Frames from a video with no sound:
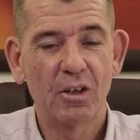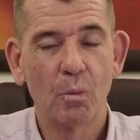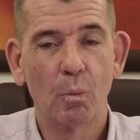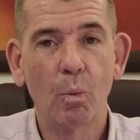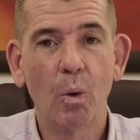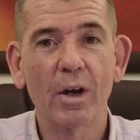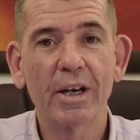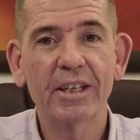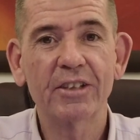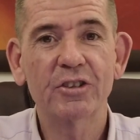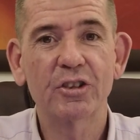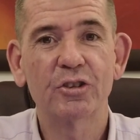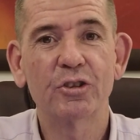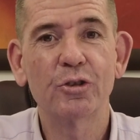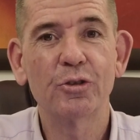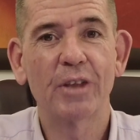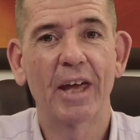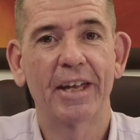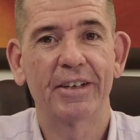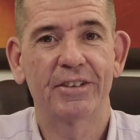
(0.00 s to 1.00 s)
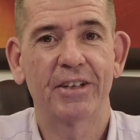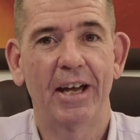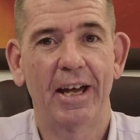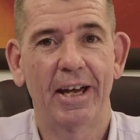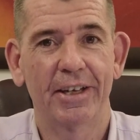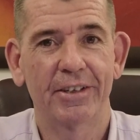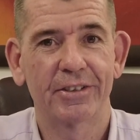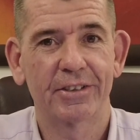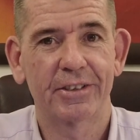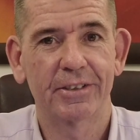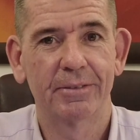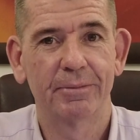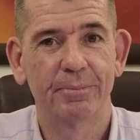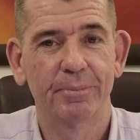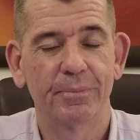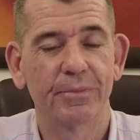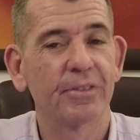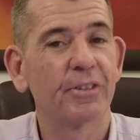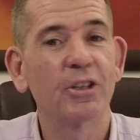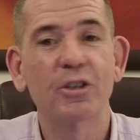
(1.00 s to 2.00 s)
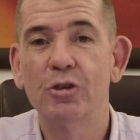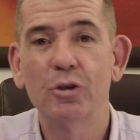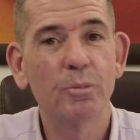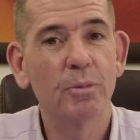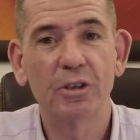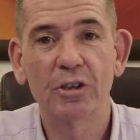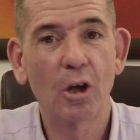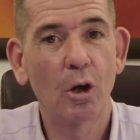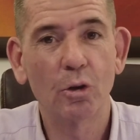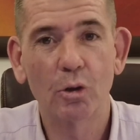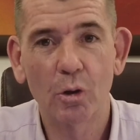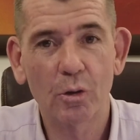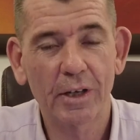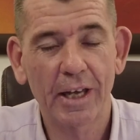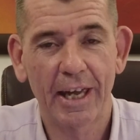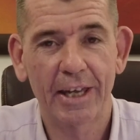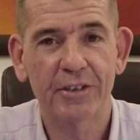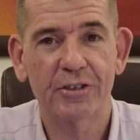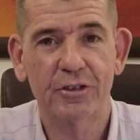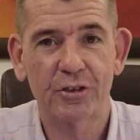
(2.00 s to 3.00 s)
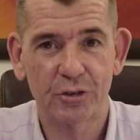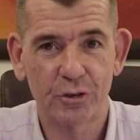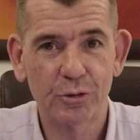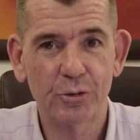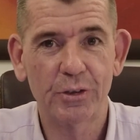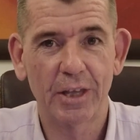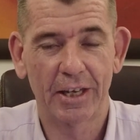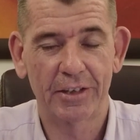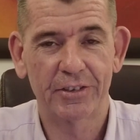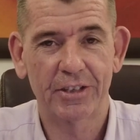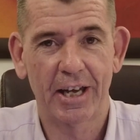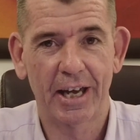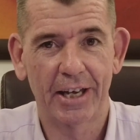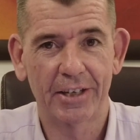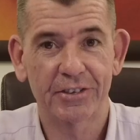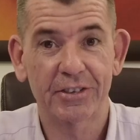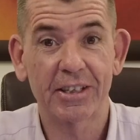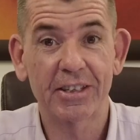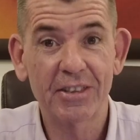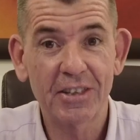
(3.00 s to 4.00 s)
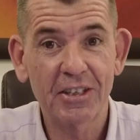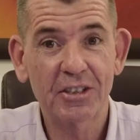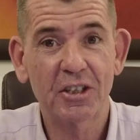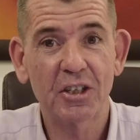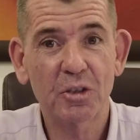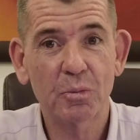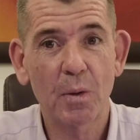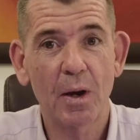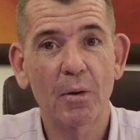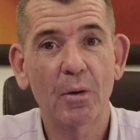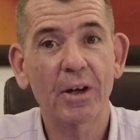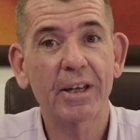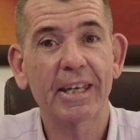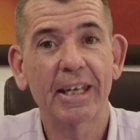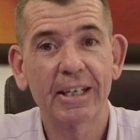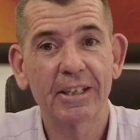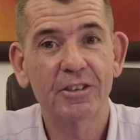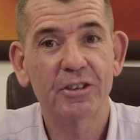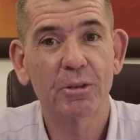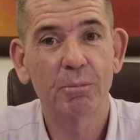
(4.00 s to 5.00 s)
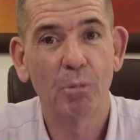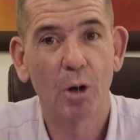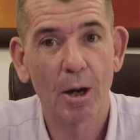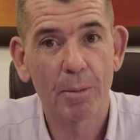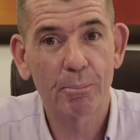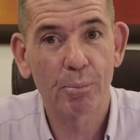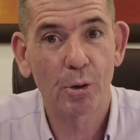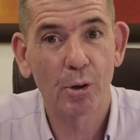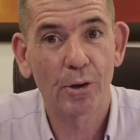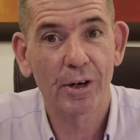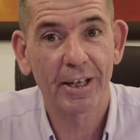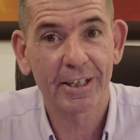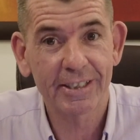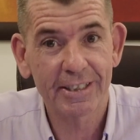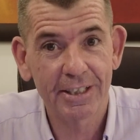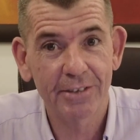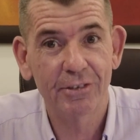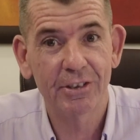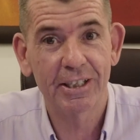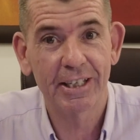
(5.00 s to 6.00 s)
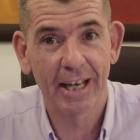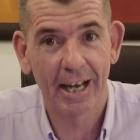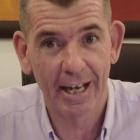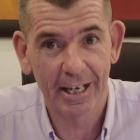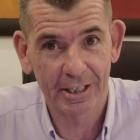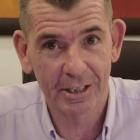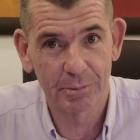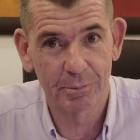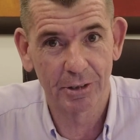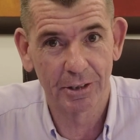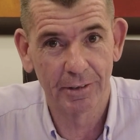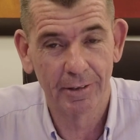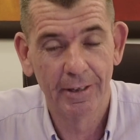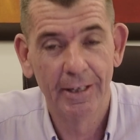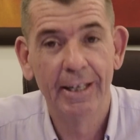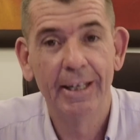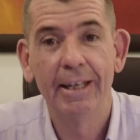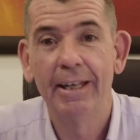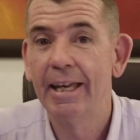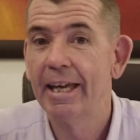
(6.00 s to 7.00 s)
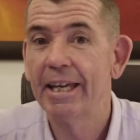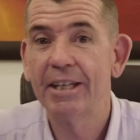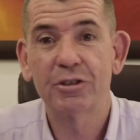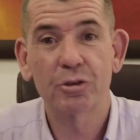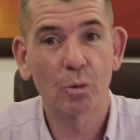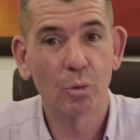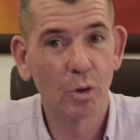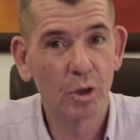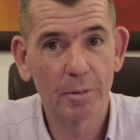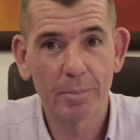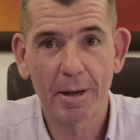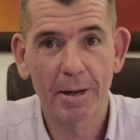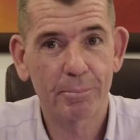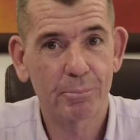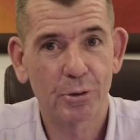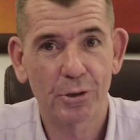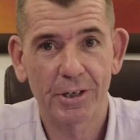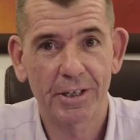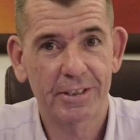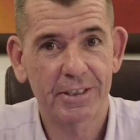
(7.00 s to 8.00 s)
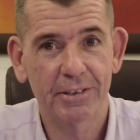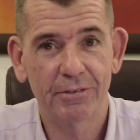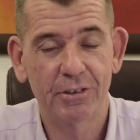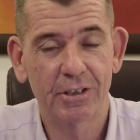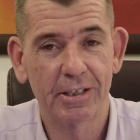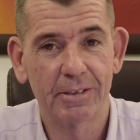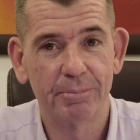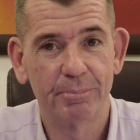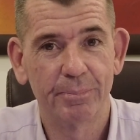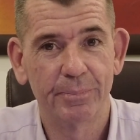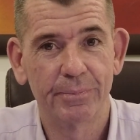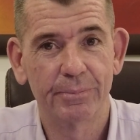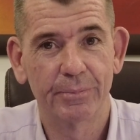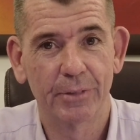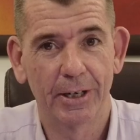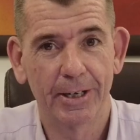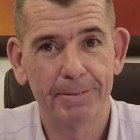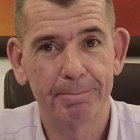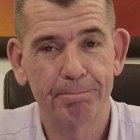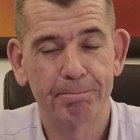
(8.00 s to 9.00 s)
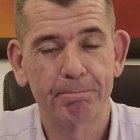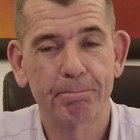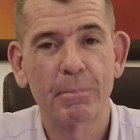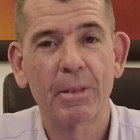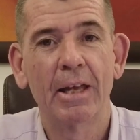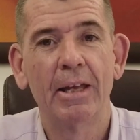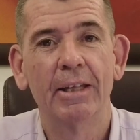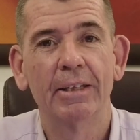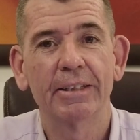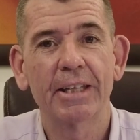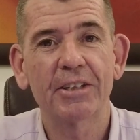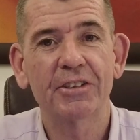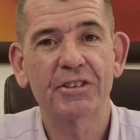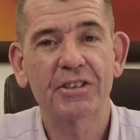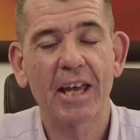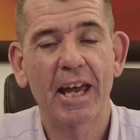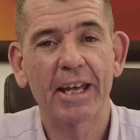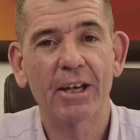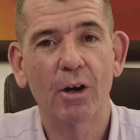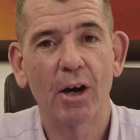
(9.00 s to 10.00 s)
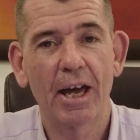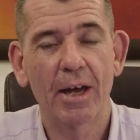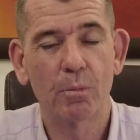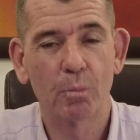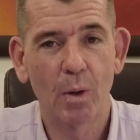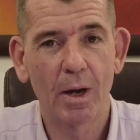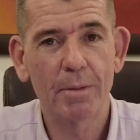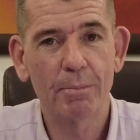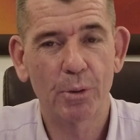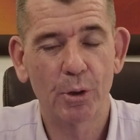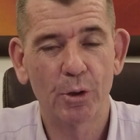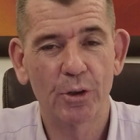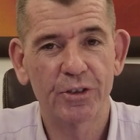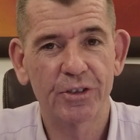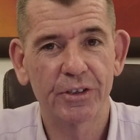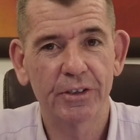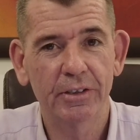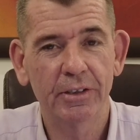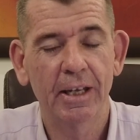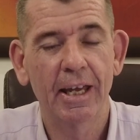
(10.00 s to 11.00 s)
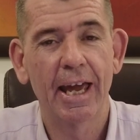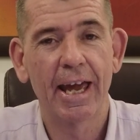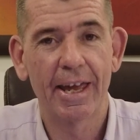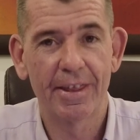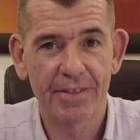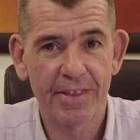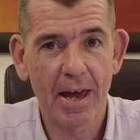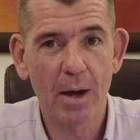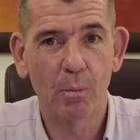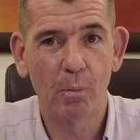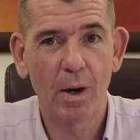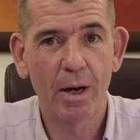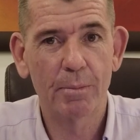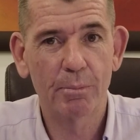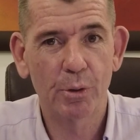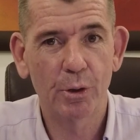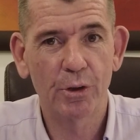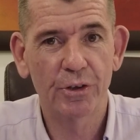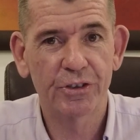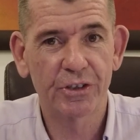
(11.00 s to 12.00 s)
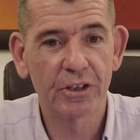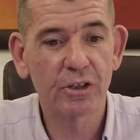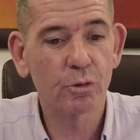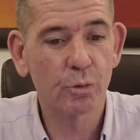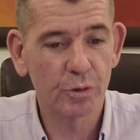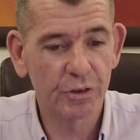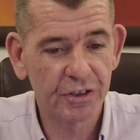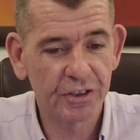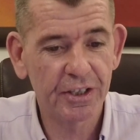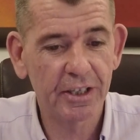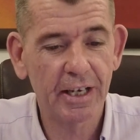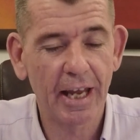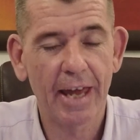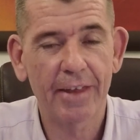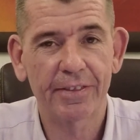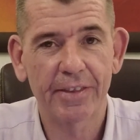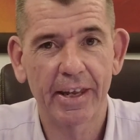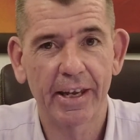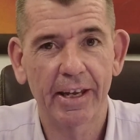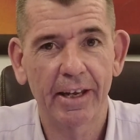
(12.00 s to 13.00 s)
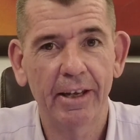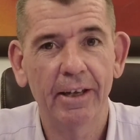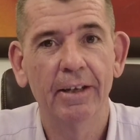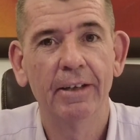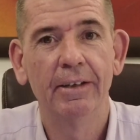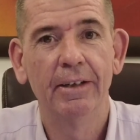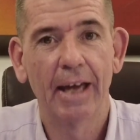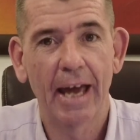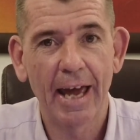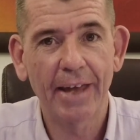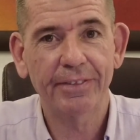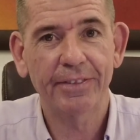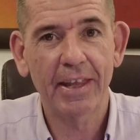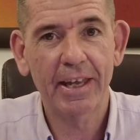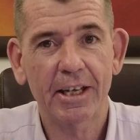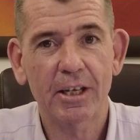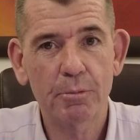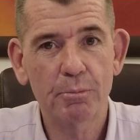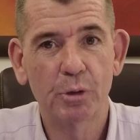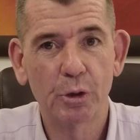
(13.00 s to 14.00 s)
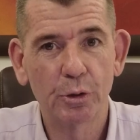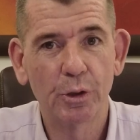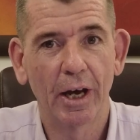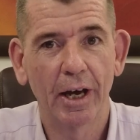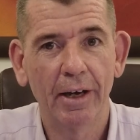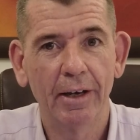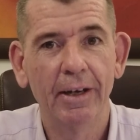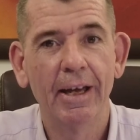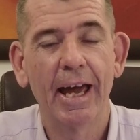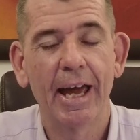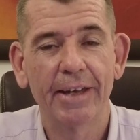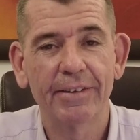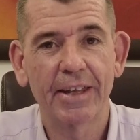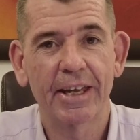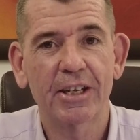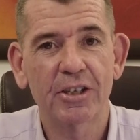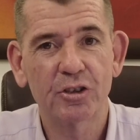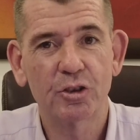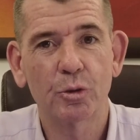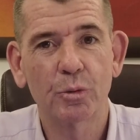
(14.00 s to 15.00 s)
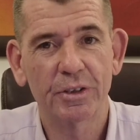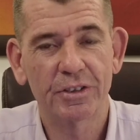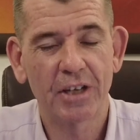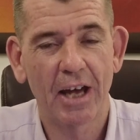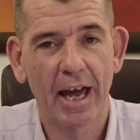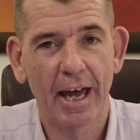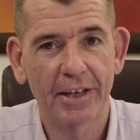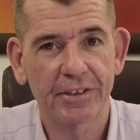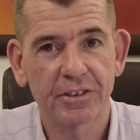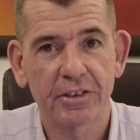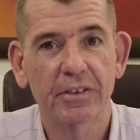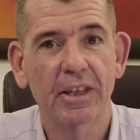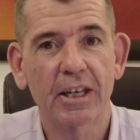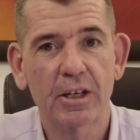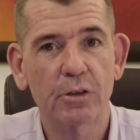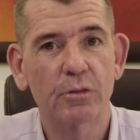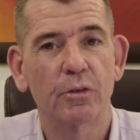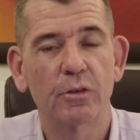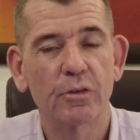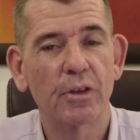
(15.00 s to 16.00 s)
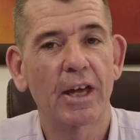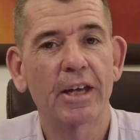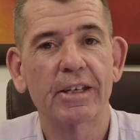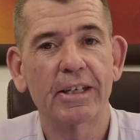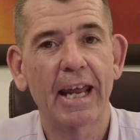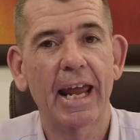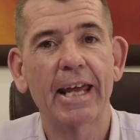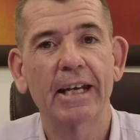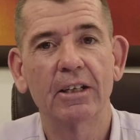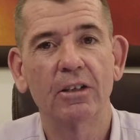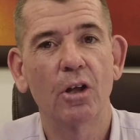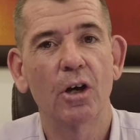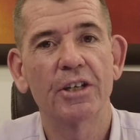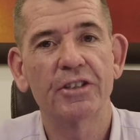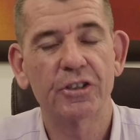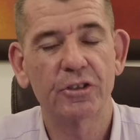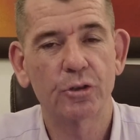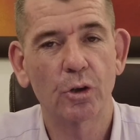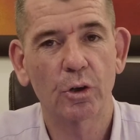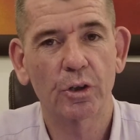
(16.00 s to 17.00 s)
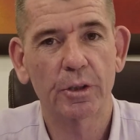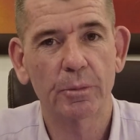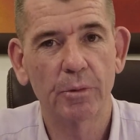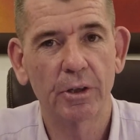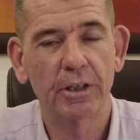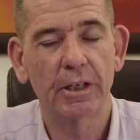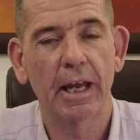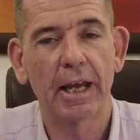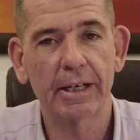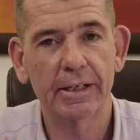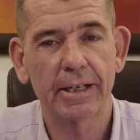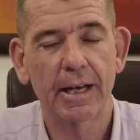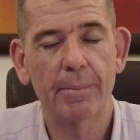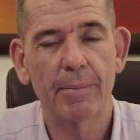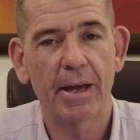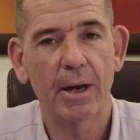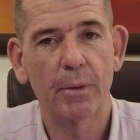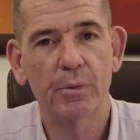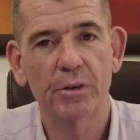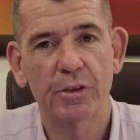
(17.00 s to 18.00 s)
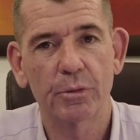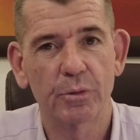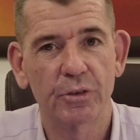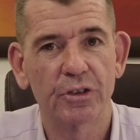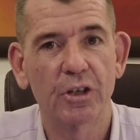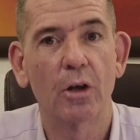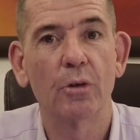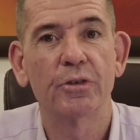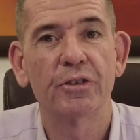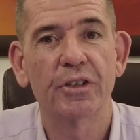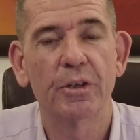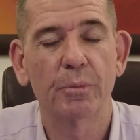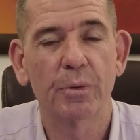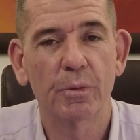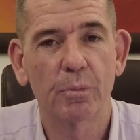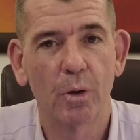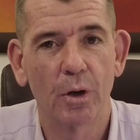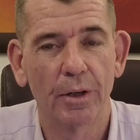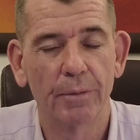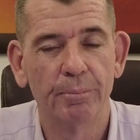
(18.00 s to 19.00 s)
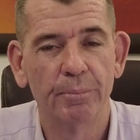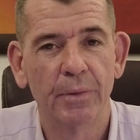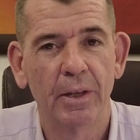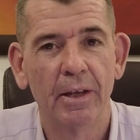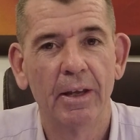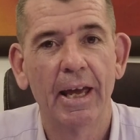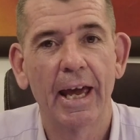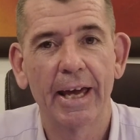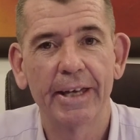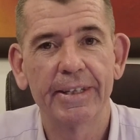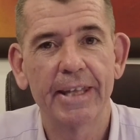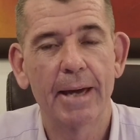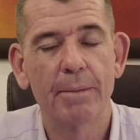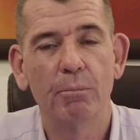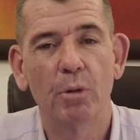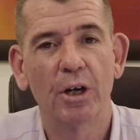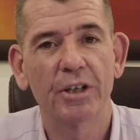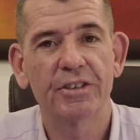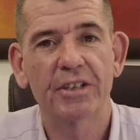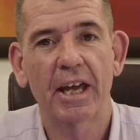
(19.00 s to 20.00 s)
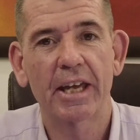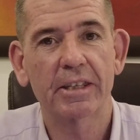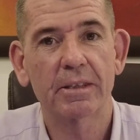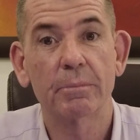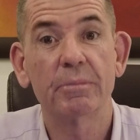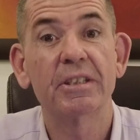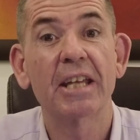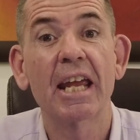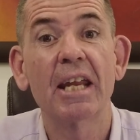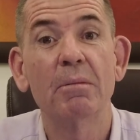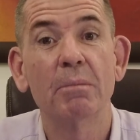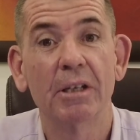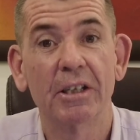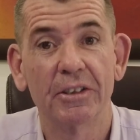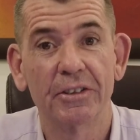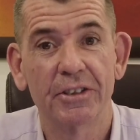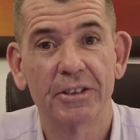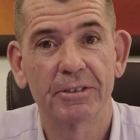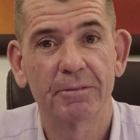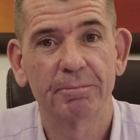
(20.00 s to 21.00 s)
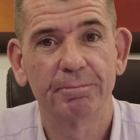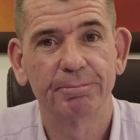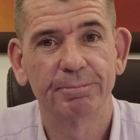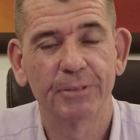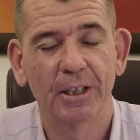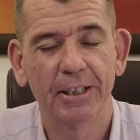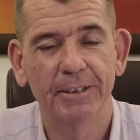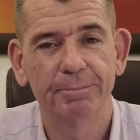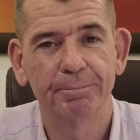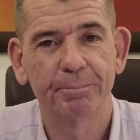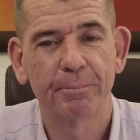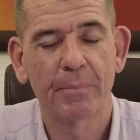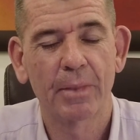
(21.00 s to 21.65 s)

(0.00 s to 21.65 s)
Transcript: wanting to do that task. The human no longer has to do that task. And this is where I get into my productivity argument. It's all about productivity, right? Let's say I had one person and that one person could sit at there at computer and they could do a task. They could analyze a document and come out with the results that we want. And that might take them 10 minutes, right?